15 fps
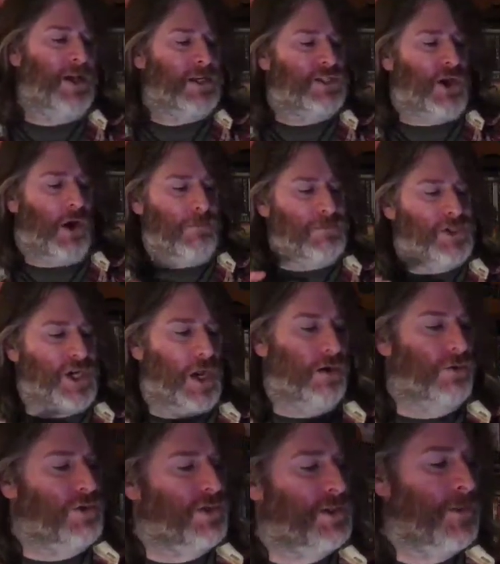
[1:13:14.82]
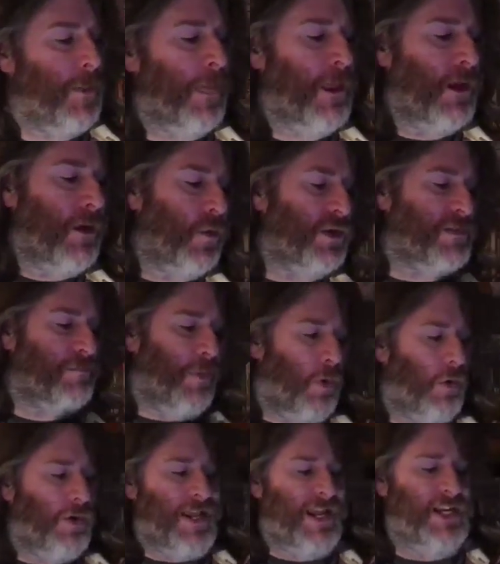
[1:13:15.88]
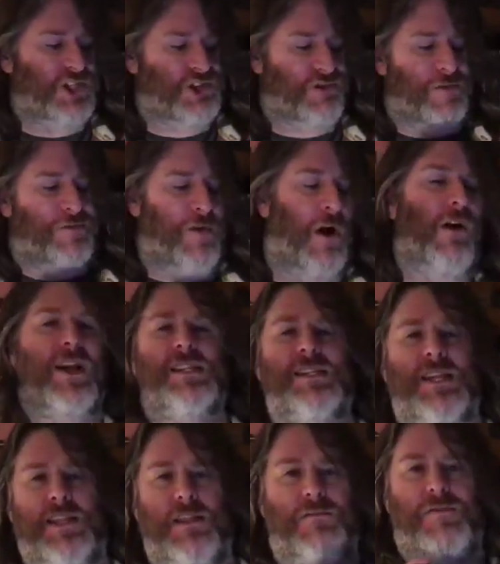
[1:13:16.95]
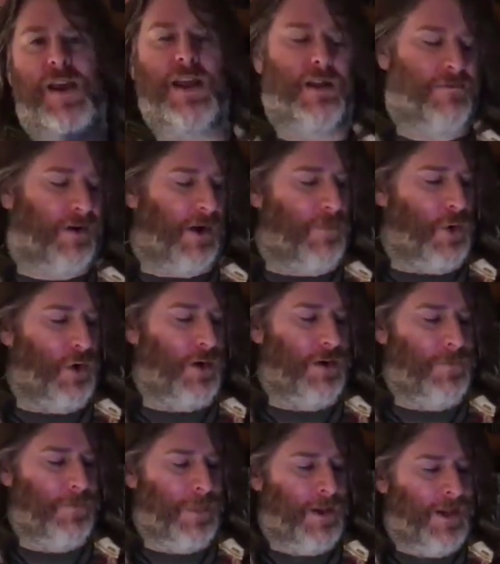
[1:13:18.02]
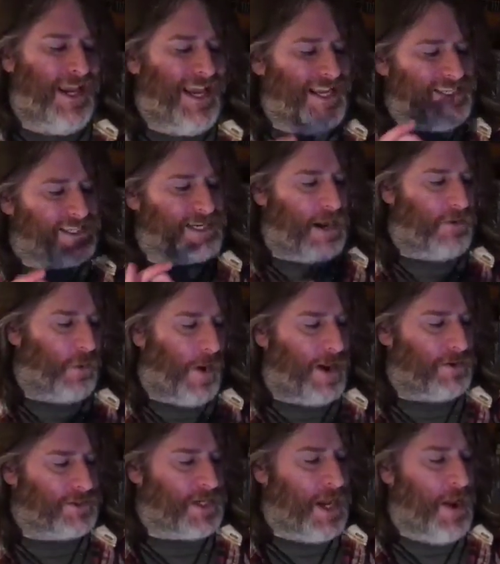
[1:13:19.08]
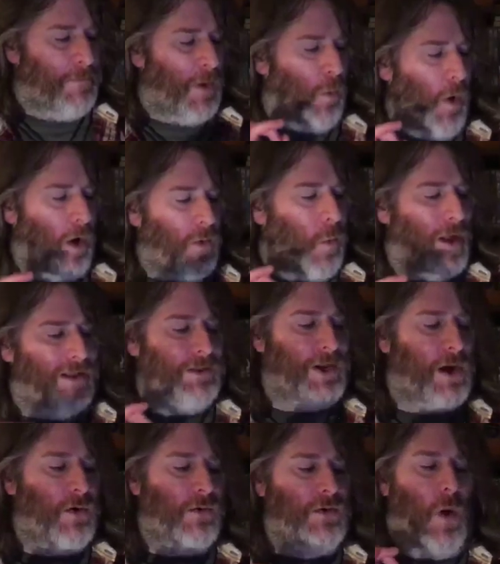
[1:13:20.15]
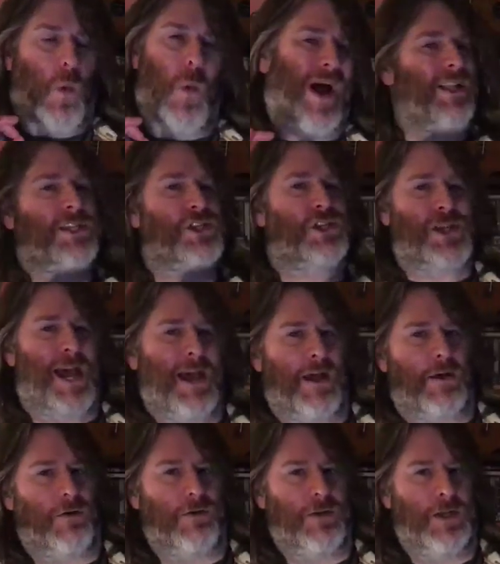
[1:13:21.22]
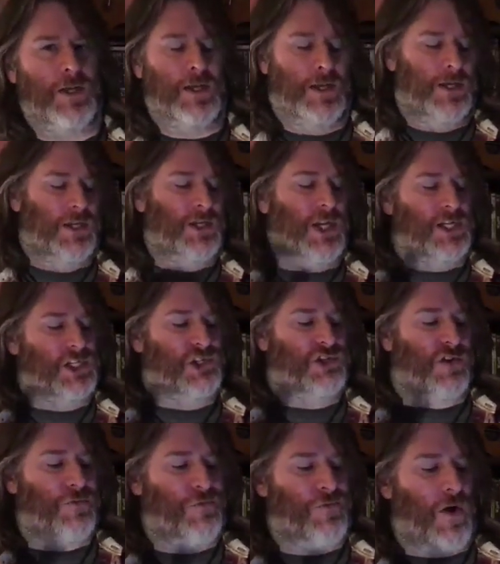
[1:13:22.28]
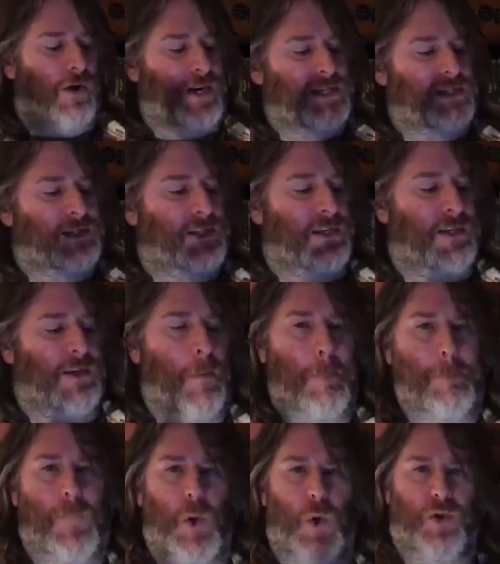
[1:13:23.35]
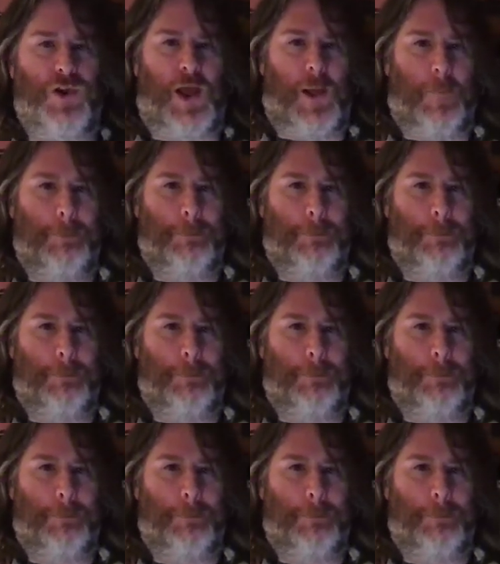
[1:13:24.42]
Tom Jones was born in Treforest in the Vale of Glamorgan in South Wales. But what well-known Welsh town does Treforest border?